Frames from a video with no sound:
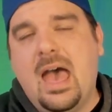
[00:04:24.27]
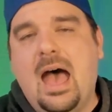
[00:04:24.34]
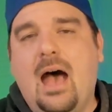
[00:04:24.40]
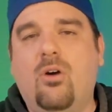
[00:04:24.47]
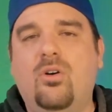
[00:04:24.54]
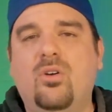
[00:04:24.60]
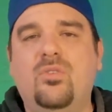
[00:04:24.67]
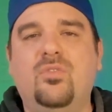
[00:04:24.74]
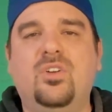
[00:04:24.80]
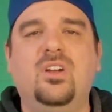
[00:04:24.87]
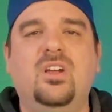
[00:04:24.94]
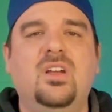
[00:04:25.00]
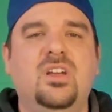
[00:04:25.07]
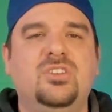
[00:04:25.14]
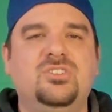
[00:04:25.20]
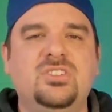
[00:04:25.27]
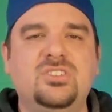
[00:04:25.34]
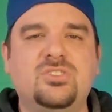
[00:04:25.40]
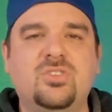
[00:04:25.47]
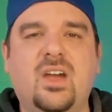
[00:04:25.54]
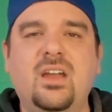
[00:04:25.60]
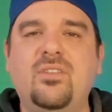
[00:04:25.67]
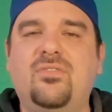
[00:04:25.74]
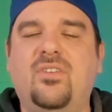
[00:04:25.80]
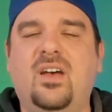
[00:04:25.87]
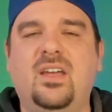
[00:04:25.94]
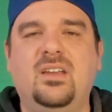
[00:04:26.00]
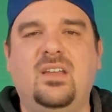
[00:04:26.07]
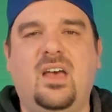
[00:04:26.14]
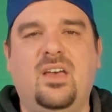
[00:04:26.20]
However, just try to
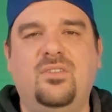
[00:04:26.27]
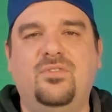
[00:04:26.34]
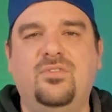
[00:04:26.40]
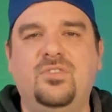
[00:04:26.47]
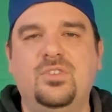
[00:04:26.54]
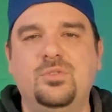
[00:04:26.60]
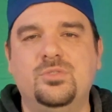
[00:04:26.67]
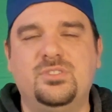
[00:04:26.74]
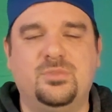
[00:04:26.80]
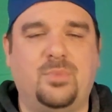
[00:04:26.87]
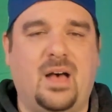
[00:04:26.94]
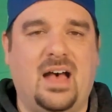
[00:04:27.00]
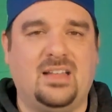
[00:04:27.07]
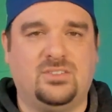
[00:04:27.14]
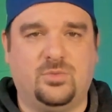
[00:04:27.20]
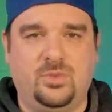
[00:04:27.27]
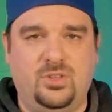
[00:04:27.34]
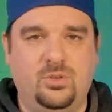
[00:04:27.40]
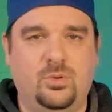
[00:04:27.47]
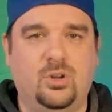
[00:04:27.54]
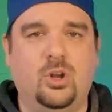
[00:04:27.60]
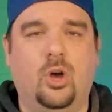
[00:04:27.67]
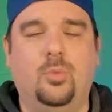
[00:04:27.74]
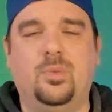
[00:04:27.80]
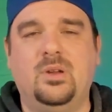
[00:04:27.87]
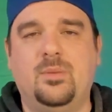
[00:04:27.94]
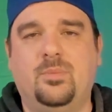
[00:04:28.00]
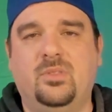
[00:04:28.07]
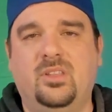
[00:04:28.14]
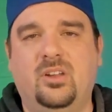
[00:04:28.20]
find a few spots where you can open
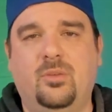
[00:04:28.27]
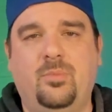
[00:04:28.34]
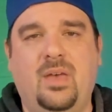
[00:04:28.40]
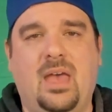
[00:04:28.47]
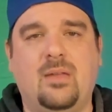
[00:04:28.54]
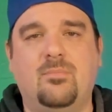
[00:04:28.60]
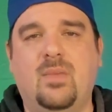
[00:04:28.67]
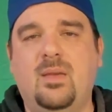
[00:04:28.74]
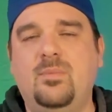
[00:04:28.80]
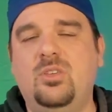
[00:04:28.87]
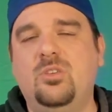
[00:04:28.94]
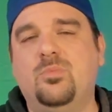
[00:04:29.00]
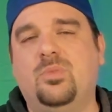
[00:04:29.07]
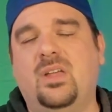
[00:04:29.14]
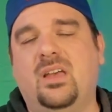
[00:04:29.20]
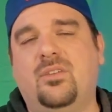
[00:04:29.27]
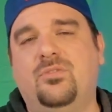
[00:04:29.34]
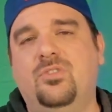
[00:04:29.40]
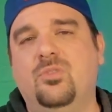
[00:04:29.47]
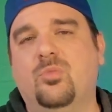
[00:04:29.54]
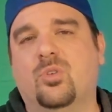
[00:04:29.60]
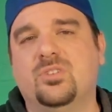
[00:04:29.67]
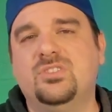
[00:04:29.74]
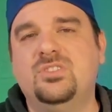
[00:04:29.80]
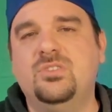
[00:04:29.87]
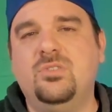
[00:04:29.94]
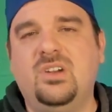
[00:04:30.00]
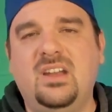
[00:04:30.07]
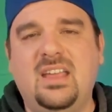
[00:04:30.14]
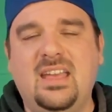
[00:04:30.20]
up a little bit. Maybe you play a few more
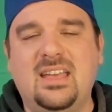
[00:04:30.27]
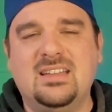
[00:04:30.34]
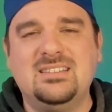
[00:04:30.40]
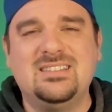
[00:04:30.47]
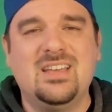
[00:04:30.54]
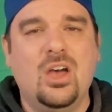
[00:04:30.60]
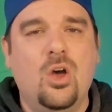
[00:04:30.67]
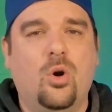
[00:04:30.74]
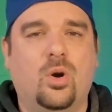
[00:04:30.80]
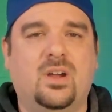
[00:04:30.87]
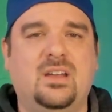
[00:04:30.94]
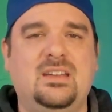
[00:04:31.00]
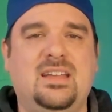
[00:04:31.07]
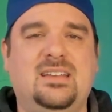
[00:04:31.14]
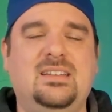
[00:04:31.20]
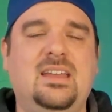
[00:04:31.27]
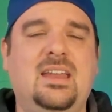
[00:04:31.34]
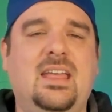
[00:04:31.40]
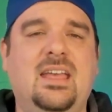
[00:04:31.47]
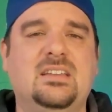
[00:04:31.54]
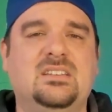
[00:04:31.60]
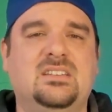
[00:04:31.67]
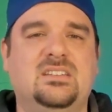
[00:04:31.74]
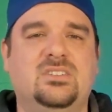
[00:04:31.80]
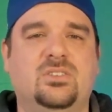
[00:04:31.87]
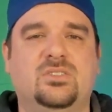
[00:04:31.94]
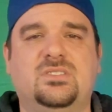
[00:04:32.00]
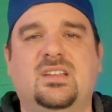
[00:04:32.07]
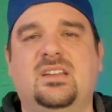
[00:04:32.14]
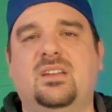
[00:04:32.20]
suited hands or connected hands because
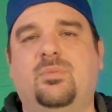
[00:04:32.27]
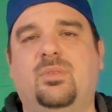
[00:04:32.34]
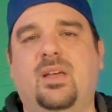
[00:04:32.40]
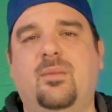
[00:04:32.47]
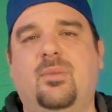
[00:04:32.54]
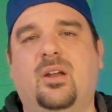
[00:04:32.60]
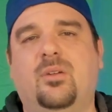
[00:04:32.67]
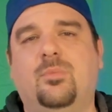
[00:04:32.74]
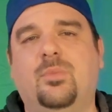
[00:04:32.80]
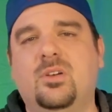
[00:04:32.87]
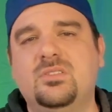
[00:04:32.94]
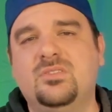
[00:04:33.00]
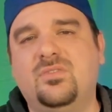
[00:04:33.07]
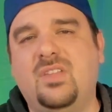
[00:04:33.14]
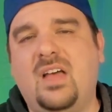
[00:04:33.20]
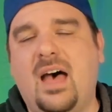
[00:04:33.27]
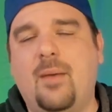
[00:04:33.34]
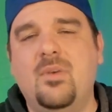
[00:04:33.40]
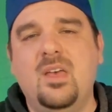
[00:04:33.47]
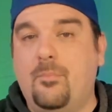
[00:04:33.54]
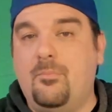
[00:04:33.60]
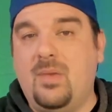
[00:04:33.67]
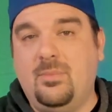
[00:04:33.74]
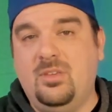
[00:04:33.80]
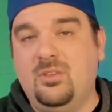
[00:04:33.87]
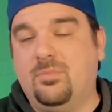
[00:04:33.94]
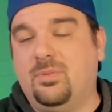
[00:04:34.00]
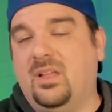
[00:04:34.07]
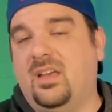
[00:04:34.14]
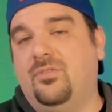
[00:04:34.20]
those tend to play better post-flop. Maybe you
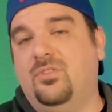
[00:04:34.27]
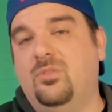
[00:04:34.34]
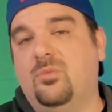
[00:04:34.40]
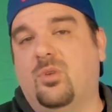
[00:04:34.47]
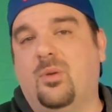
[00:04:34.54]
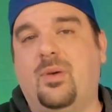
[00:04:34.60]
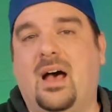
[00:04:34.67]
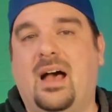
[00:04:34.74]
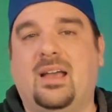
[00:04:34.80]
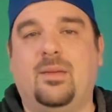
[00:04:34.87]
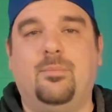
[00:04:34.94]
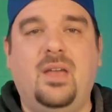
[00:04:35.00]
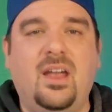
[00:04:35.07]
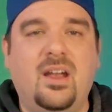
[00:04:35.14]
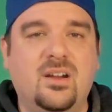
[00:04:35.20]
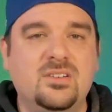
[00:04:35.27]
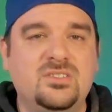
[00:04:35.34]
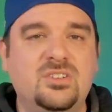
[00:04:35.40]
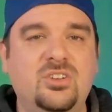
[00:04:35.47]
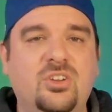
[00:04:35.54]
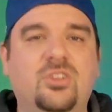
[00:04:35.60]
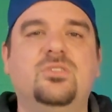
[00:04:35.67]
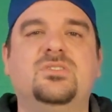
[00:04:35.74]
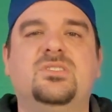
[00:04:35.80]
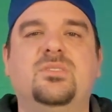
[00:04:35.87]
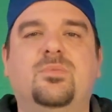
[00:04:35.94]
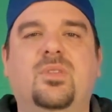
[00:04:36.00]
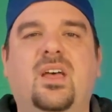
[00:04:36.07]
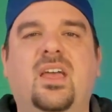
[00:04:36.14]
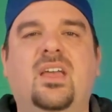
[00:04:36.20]
play a few more pocket pairs than you're used to
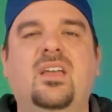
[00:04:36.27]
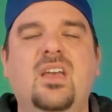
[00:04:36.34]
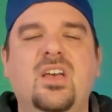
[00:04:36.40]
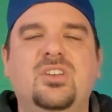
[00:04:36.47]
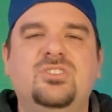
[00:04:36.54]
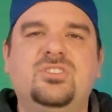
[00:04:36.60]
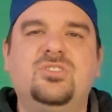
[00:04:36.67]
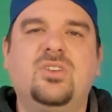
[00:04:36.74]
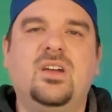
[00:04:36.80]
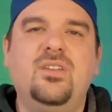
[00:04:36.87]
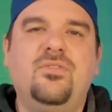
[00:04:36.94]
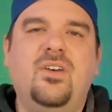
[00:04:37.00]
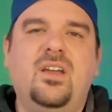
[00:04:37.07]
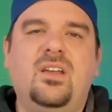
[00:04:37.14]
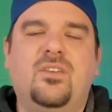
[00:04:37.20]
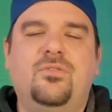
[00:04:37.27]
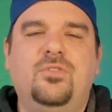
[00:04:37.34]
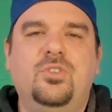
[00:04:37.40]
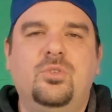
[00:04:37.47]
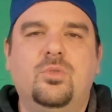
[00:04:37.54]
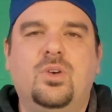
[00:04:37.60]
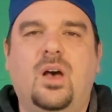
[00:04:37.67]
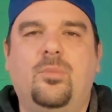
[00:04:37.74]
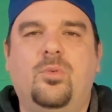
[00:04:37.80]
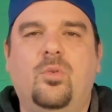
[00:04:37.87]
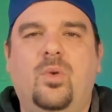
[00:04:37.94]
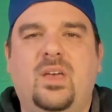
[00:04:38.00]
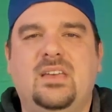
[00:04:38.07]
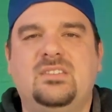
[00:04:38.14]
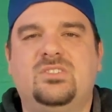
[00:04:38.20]
playing. Just try to find a few couple
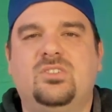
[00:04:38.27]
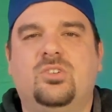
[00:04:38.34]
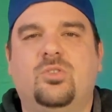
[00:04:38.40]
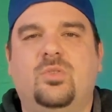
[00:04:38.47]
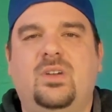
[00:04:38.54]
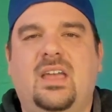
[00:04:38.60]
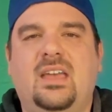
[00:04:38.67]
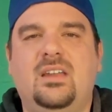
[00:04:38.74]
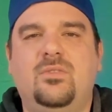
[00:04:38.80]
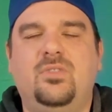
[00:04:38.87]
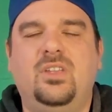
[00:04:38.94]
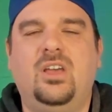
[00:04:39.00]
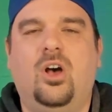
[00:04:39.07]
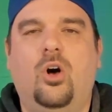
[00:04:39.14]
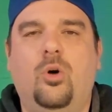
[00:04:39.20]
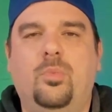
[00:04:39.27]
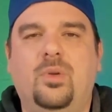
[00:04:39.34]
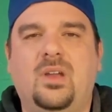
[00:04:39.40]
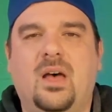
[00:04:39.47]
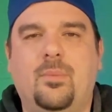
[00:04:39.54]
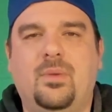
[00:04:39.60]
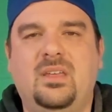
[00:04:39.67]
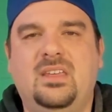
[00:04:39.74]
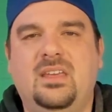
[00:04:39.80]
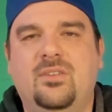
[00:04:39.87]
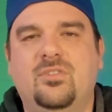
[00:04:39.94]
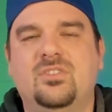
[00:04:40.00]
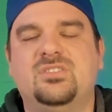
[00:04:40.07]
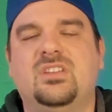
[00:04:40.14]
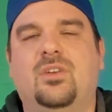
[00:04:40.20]
ways to creatively open up and give
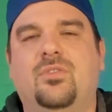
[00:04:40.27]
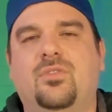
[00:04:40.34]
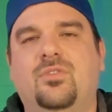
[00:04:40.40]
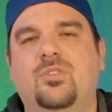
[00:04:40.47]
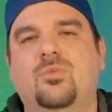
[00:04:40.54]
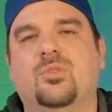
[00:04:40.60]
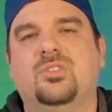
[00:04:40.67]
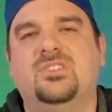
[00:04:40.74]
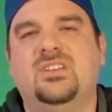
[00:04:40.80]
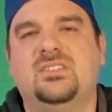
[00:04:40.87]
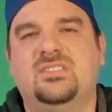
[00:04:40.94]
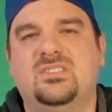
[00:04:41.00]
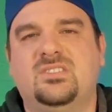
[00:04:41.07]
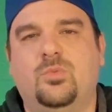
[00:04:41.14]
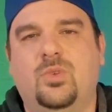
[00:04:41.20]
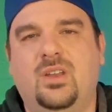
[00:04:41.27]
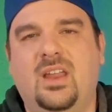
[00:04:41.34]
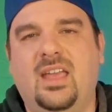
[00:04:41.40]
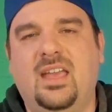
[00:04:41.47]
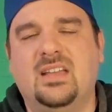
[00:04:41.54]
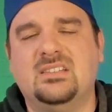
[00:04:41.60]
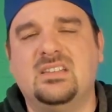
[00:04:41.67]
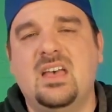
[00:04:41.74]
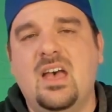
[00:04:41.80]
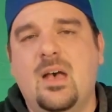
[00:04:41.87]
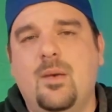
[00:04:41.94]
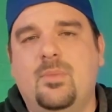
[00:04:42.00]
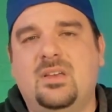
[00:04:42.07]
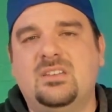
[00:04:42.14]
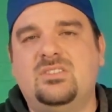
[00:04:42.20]
yourself a few more chances to win hands,
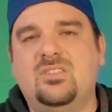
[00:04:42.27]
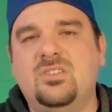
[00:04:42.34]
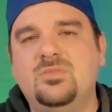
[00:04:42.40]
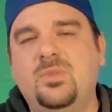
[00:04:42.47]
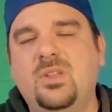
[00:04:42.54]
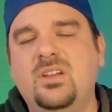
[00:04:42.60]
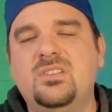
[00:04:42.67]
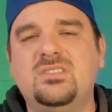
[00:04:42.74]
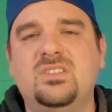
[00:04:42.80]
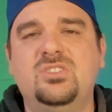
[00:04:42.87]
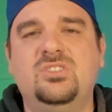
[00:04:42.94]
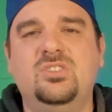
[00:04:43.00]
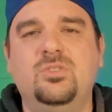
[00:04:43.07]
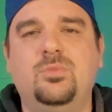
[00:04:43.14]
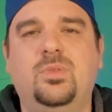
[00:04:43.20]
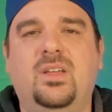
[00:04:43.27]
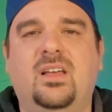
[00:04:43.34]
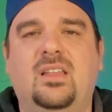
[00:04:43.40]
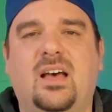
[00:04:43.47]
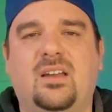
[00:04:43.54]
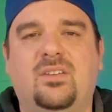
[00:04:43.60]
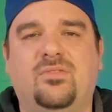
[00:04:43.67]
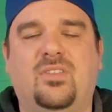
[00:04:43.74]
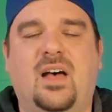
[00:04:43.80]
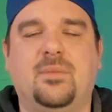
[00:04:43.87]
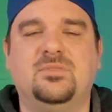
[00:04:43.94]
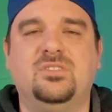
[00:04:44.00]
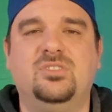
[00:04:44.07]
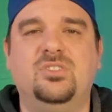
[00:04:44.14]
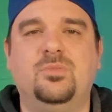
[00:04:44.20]
because those players that do play a lot of flops
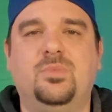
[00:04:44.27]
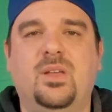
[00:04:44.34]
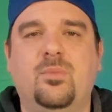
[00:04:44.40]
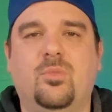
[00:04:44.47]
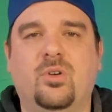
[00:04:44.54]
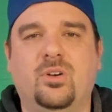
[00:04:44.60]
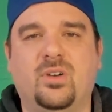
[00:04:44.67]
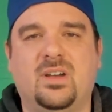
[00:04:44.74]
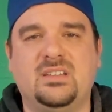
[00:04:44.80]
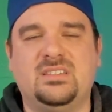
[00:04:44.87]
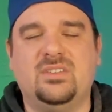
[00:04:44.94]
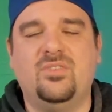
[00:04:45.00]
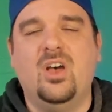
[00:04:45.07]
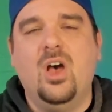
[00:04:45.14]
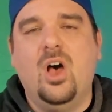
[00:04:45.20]
and do play more aggressive